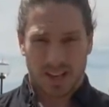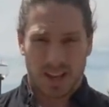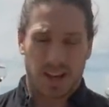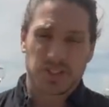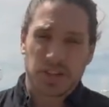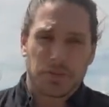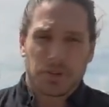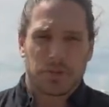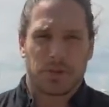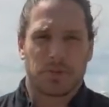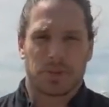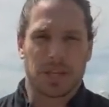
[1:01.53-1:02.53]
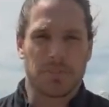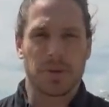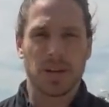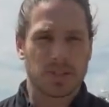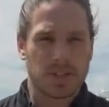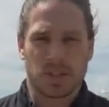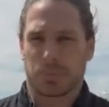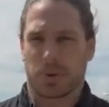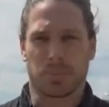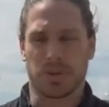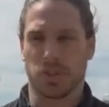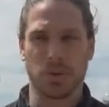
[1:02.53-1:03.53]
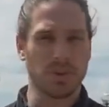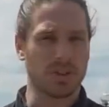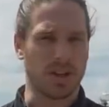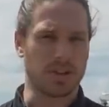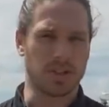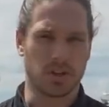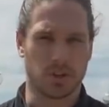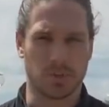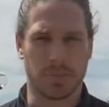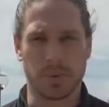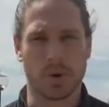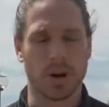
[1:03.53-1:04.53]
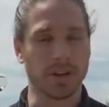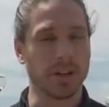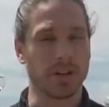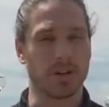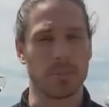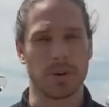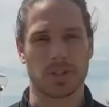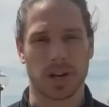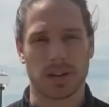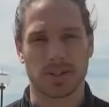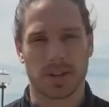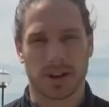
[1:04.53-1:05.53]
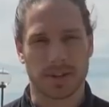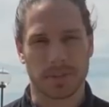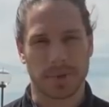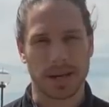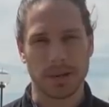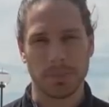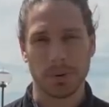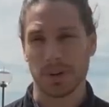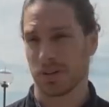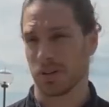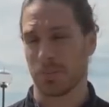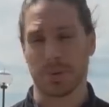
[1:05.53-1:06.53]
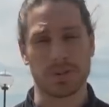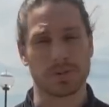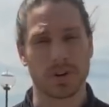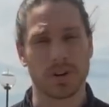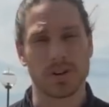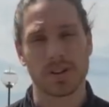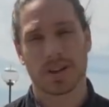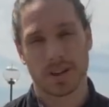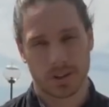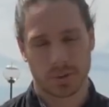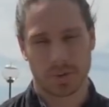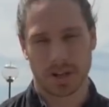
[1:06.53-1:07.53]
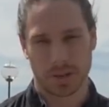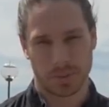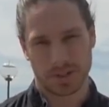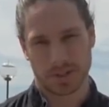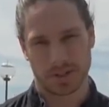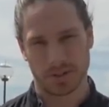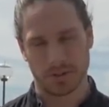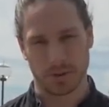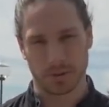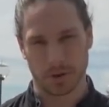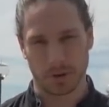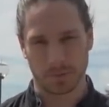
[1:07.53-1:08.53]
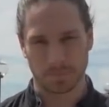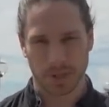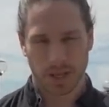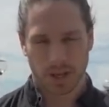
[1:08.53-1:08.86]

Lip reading: It's every 15 minutes he's probably doing things. He could be working, he could be chatting to other people, he could have put his phone in the kitchen while he went to the living room.